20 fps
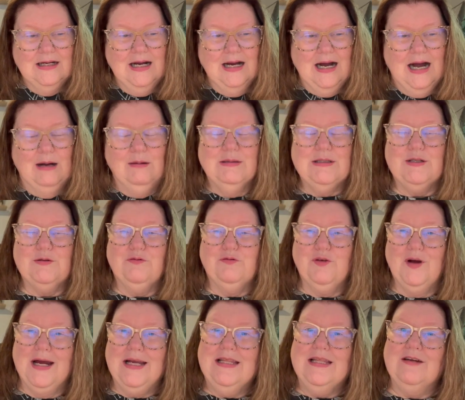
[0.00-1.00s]
I was
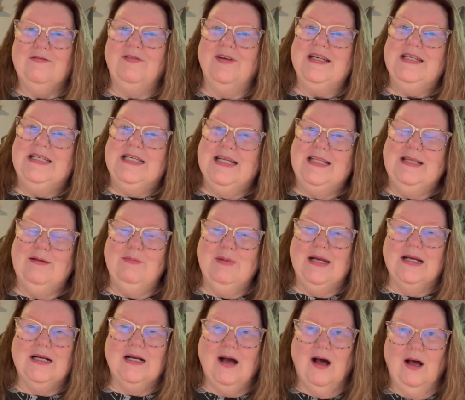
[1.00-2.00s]
afraid that if I did them in
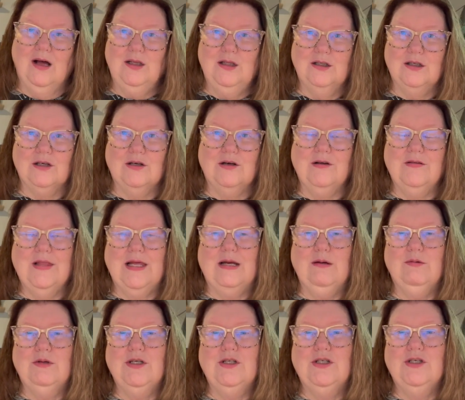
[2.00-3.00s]
a color that it
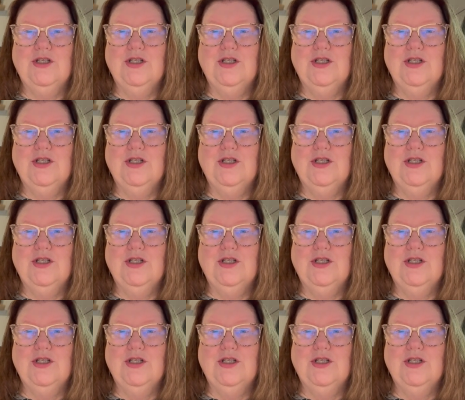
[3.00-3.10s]
would